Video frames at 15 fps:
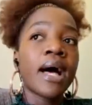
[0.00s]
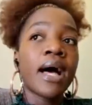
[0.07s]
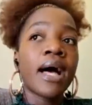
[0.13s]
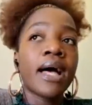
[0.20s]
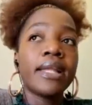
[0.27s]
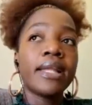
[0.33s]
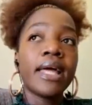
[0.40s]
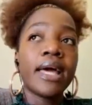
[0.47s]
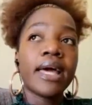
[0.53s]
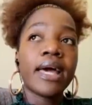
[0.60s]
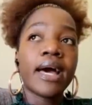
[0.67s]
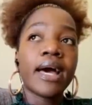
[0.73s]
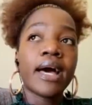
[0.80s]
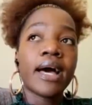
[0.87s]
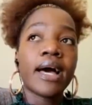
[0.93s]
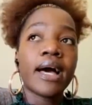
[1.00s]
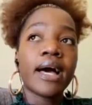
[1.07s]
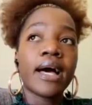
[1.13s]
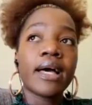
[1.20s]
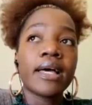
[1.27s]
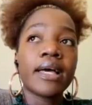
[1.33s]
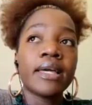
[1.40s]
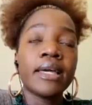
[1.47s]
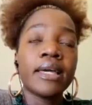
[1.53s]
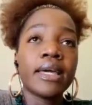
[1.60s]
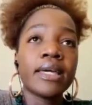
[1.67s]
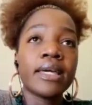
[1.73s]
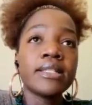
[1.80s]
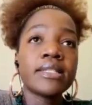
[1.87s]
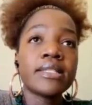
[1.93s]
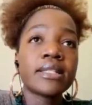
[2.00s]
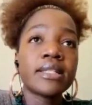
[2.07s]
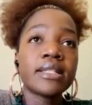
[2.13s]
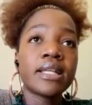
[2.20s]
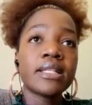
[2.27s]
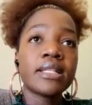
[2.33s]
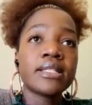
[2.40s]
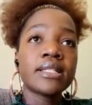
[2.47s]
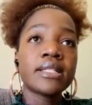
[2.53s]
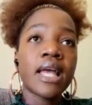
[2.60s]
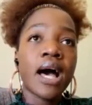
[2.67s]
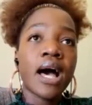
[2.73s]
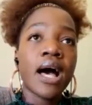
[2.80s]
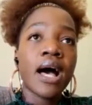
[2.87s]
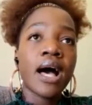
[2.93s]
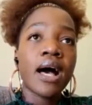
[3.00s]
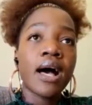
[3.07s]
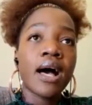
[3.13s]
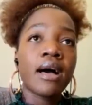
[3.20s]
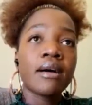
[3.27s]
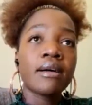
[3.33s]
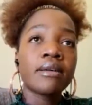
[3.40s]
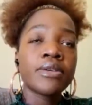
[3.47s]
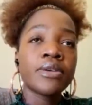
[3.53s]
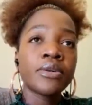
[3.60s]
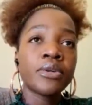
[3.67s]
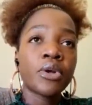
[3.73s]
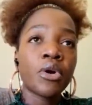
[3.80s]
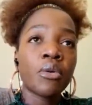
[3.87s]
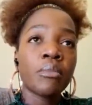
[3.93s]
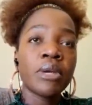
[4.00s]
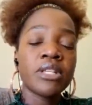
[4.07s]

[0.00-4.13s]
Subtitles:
baada ya incident na you